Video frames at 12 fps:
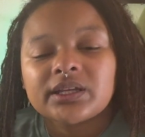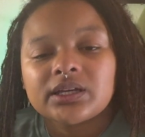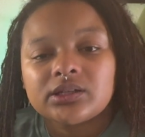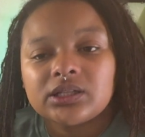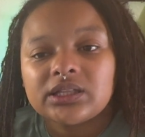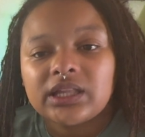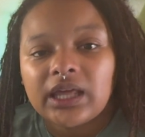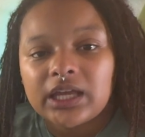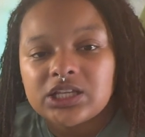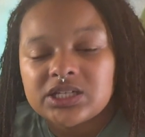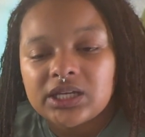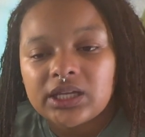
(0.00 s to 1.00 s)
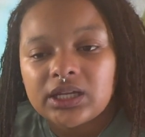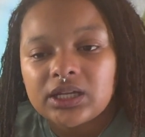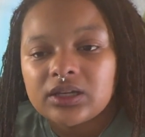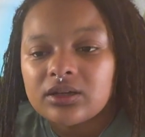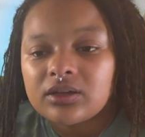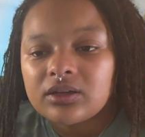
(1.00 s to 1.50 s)
cleaned the
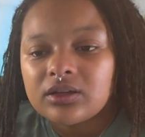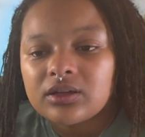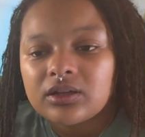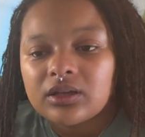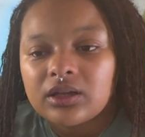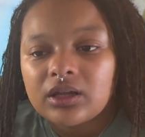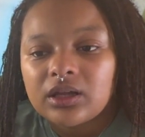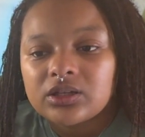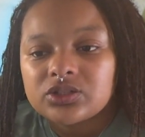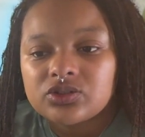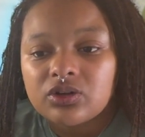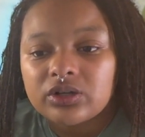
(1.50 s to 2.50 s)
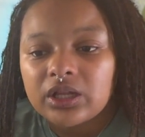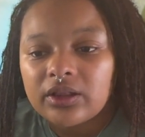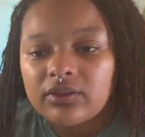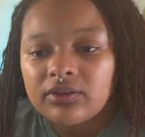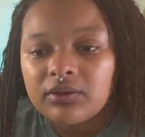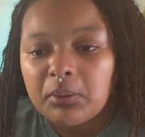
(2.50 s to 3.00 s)
kitchen, started
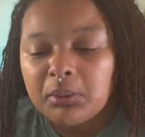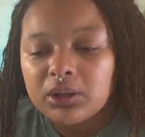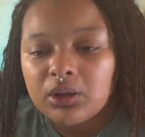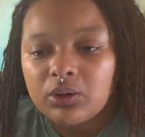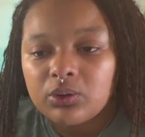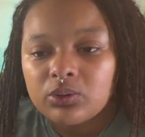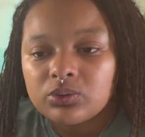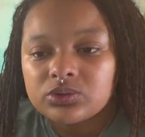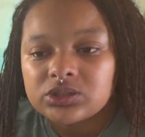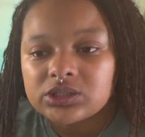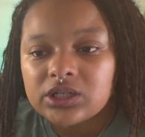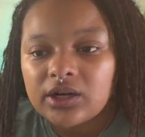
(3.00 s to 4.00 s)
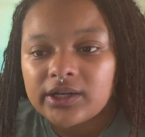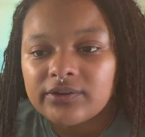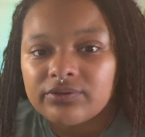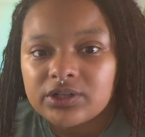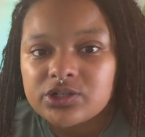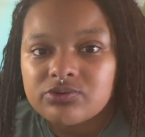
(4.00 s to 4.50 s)
some loads. I already
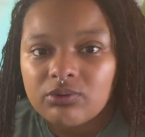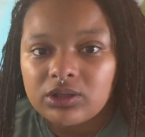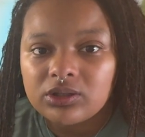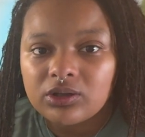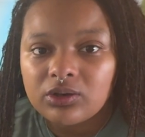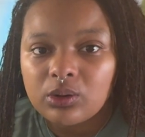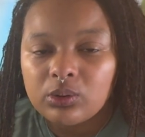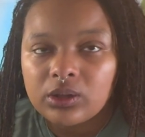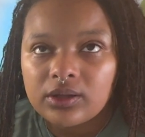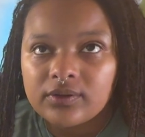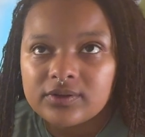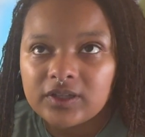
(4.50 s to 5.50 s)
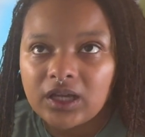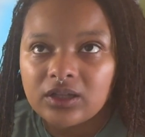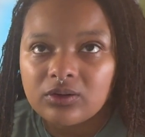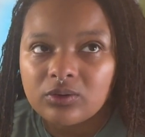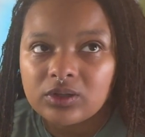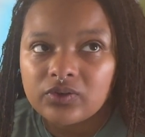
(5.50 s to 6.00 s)
finished 1 load. The second
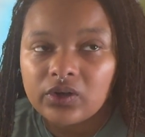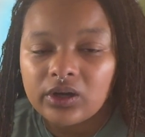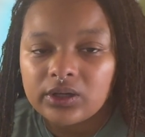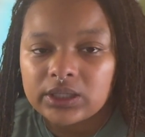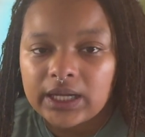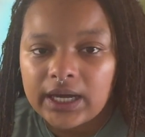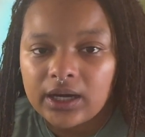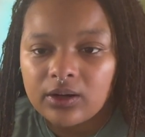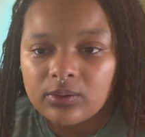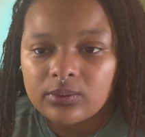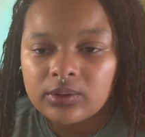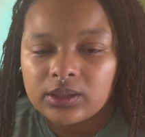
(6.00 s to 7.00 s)
load is on now.